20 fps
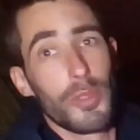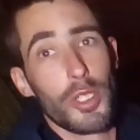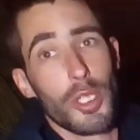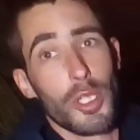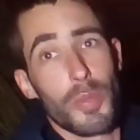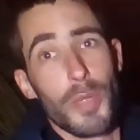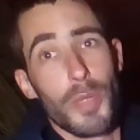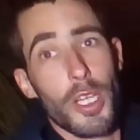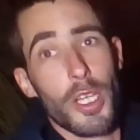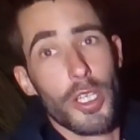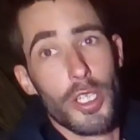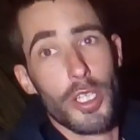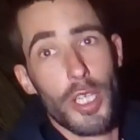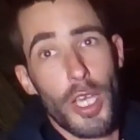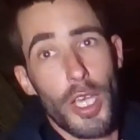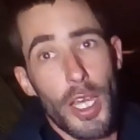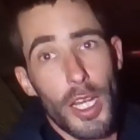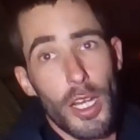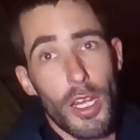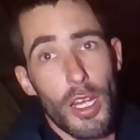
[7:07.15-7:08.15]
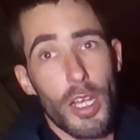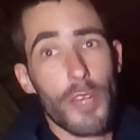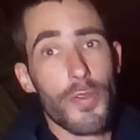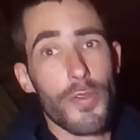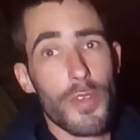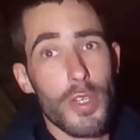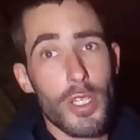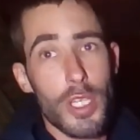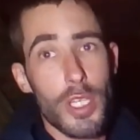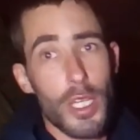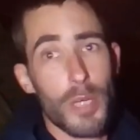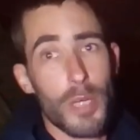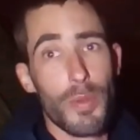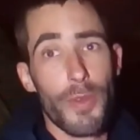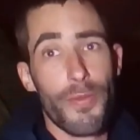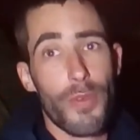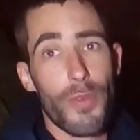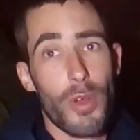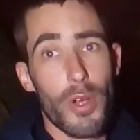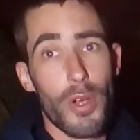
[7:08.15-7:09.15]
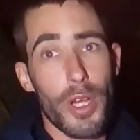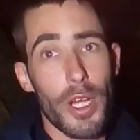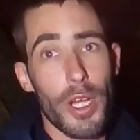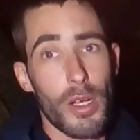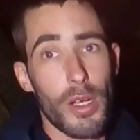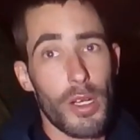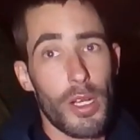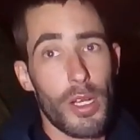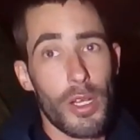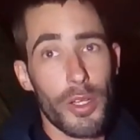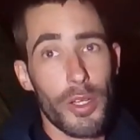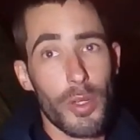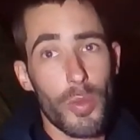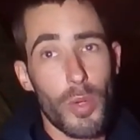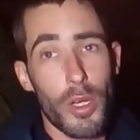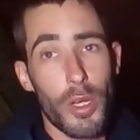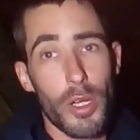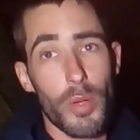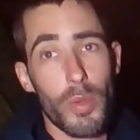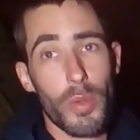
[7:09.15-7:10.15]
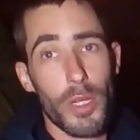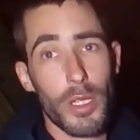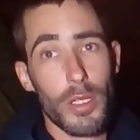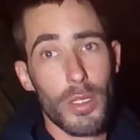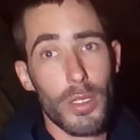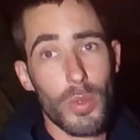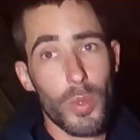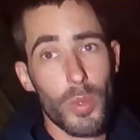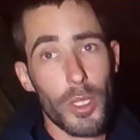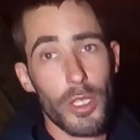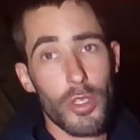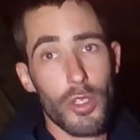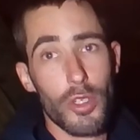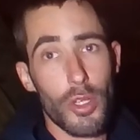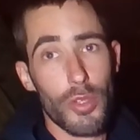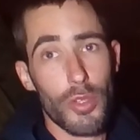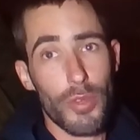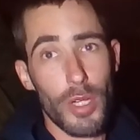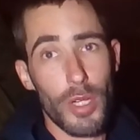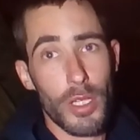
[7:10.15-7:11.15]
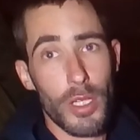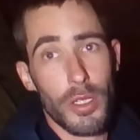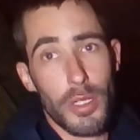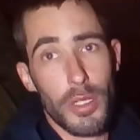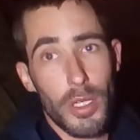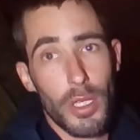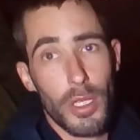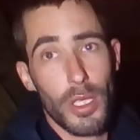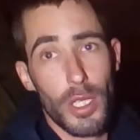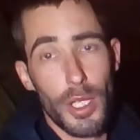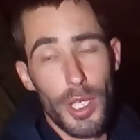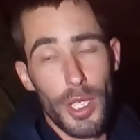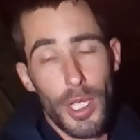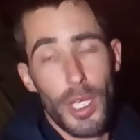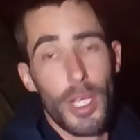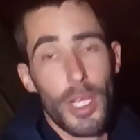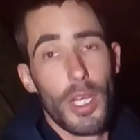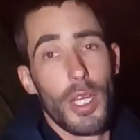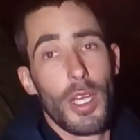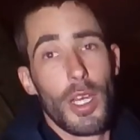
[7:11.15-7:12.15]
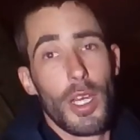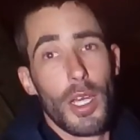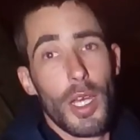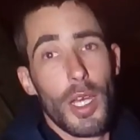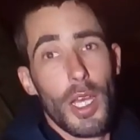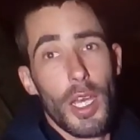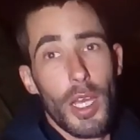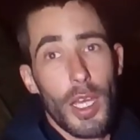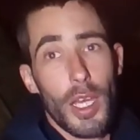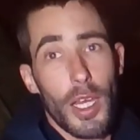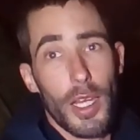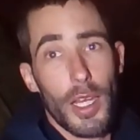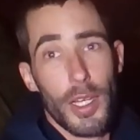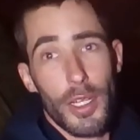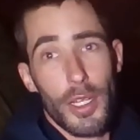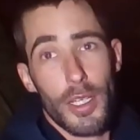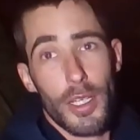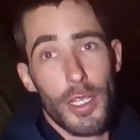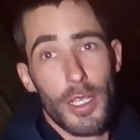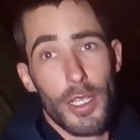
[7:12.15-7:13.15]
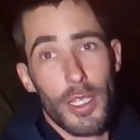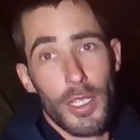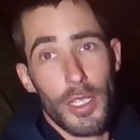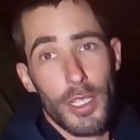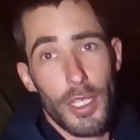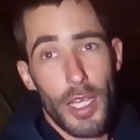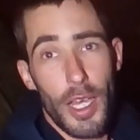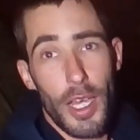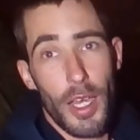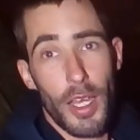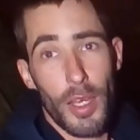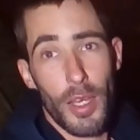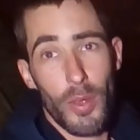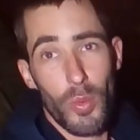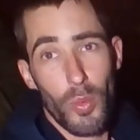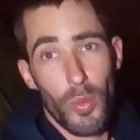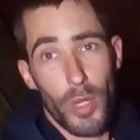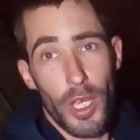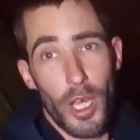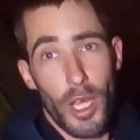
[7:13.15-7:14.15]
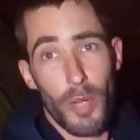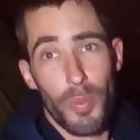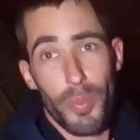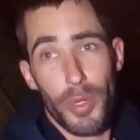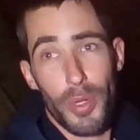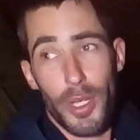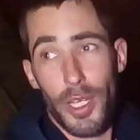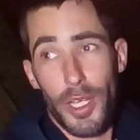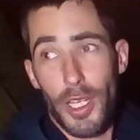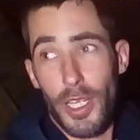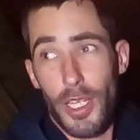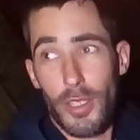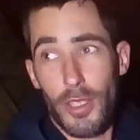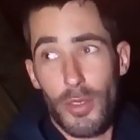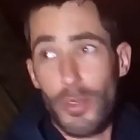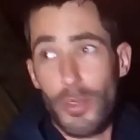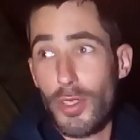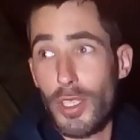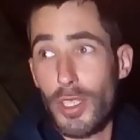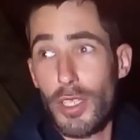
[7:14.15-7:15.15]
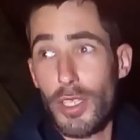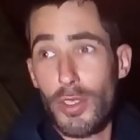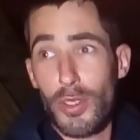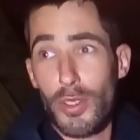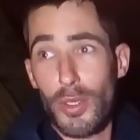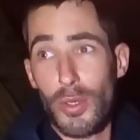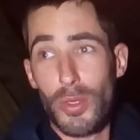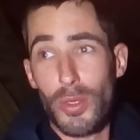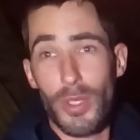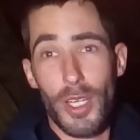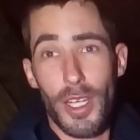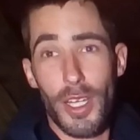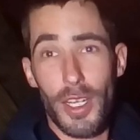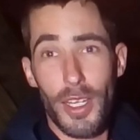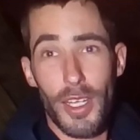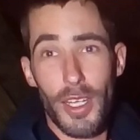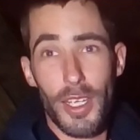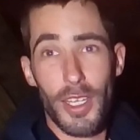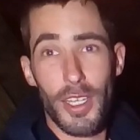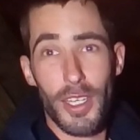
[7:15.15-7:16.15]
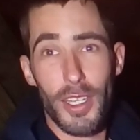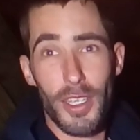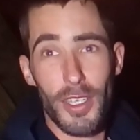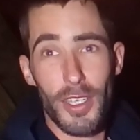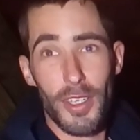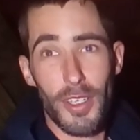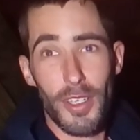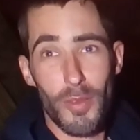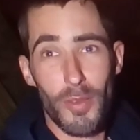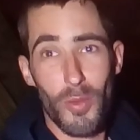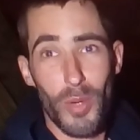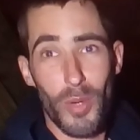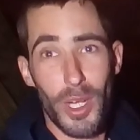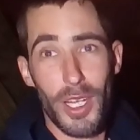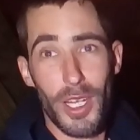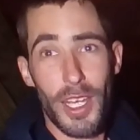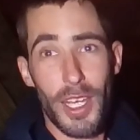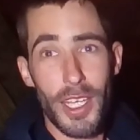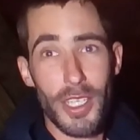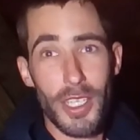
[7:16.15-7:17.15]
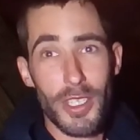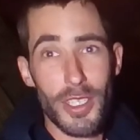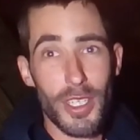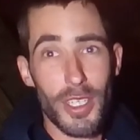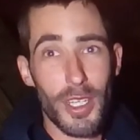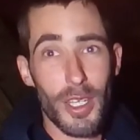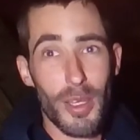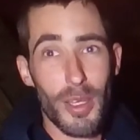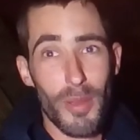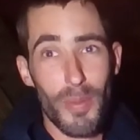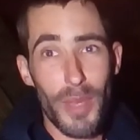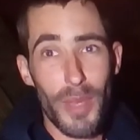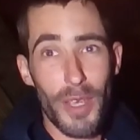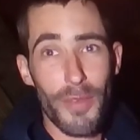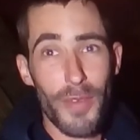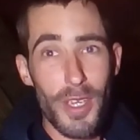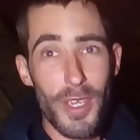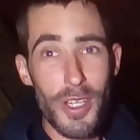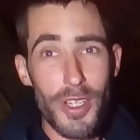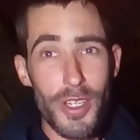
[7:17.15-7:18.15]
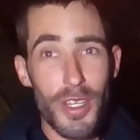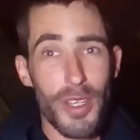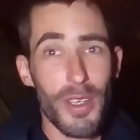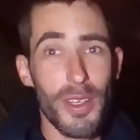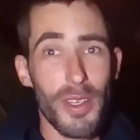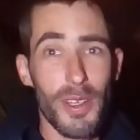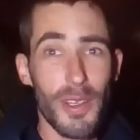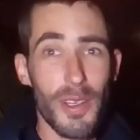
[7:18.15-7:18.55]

Just because he had a lot of success before here on the water with the chod rigs. And yeah, we hope to see you soon and with a nice big fish.